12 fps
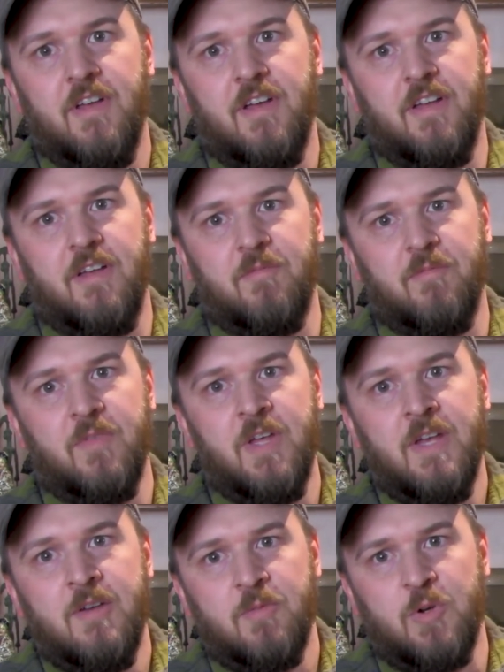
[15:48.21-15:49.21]
It
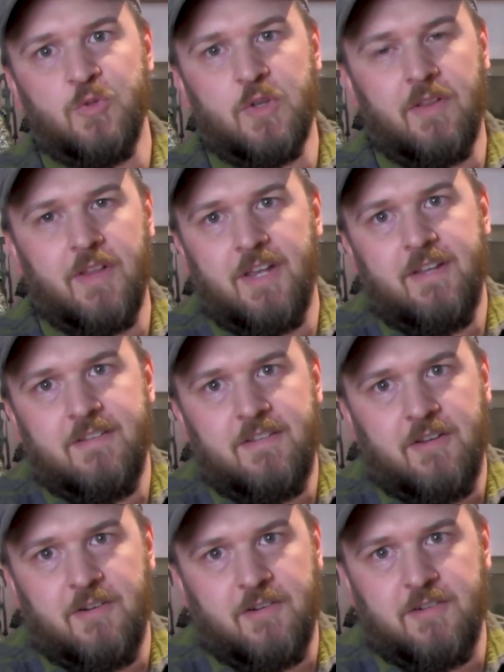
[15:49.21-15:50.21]
was all like
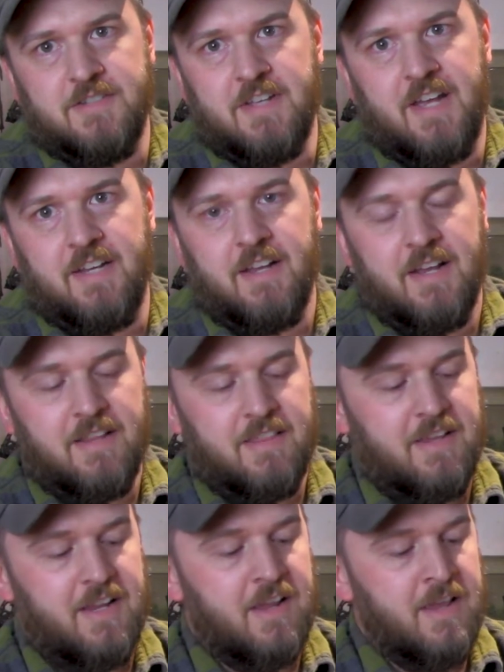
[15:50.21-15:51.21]
interior design kind of
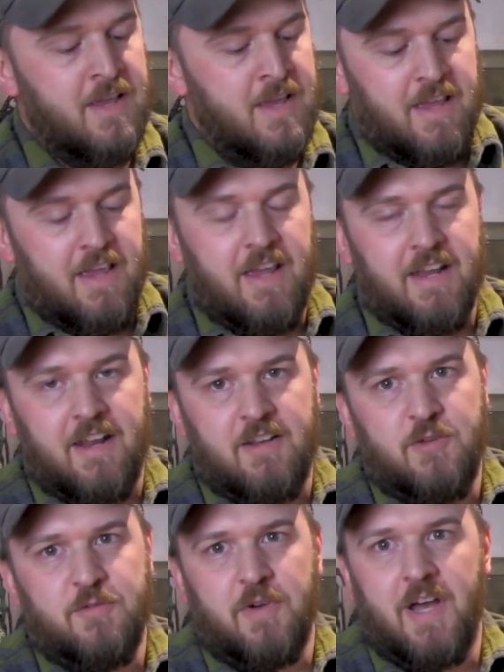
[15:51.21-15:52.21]
thing. And I
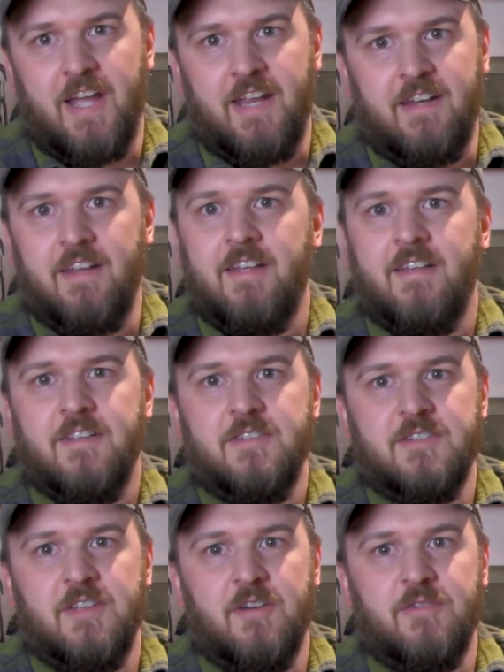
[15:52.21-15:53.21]
do find
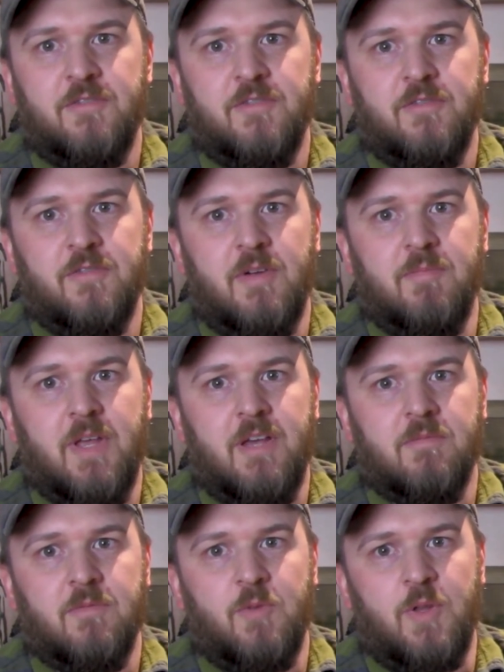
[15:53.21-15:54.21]
stuff from
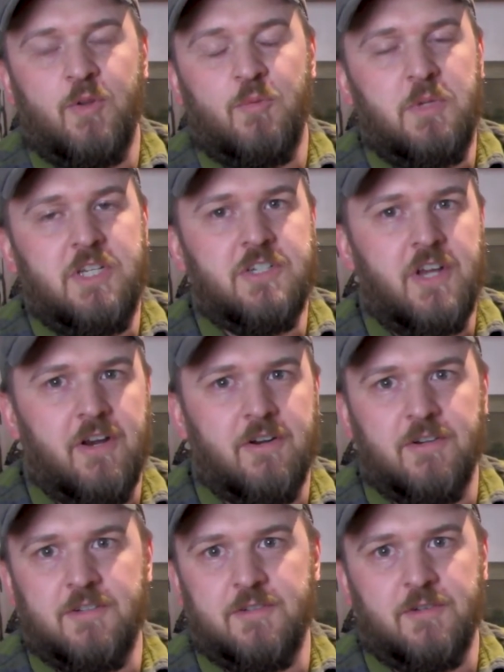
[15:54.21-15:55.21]
them, whether it be
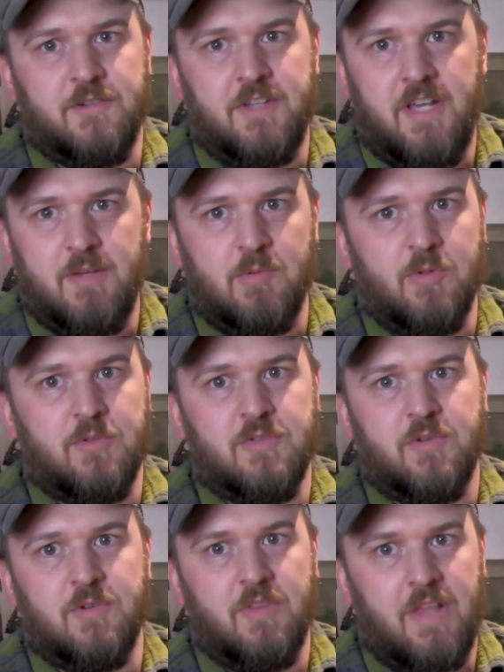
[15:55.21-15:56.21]
chairs or tables
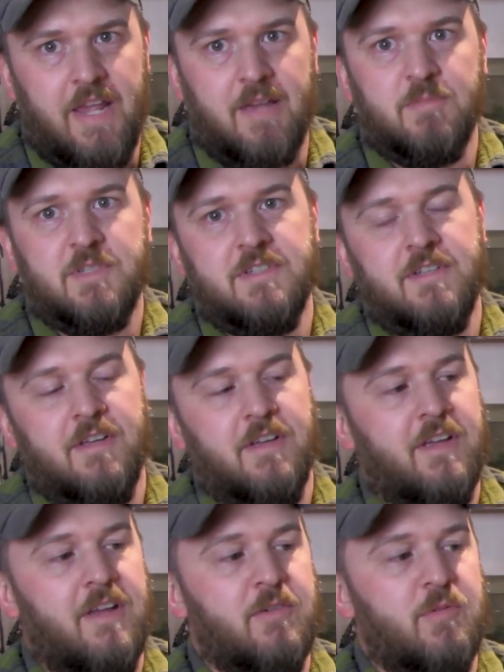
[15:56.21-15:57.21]
or lamps,
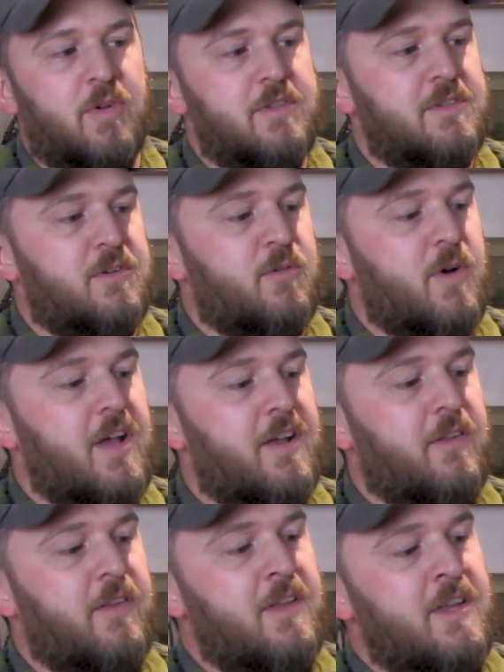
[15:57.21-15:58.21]
every once in a
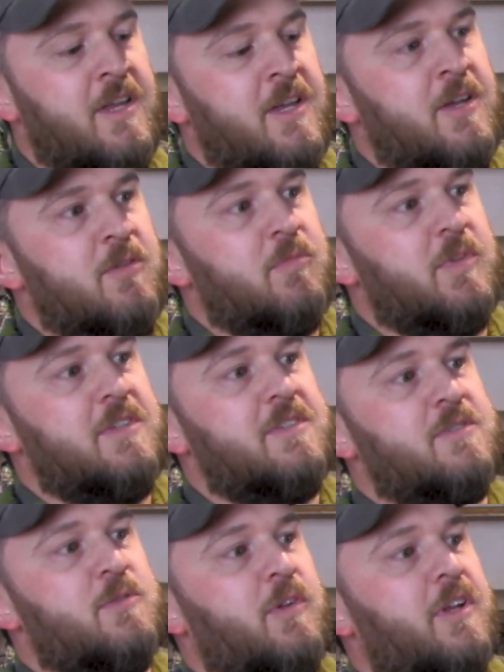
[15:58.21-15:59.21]
while. This
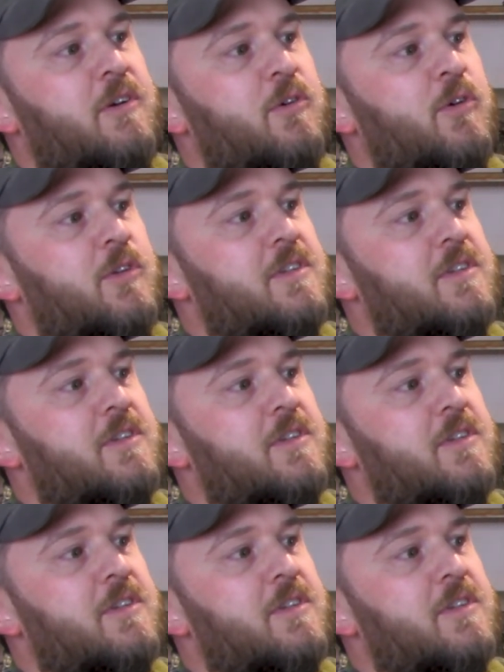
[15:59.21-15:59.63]
is really cool.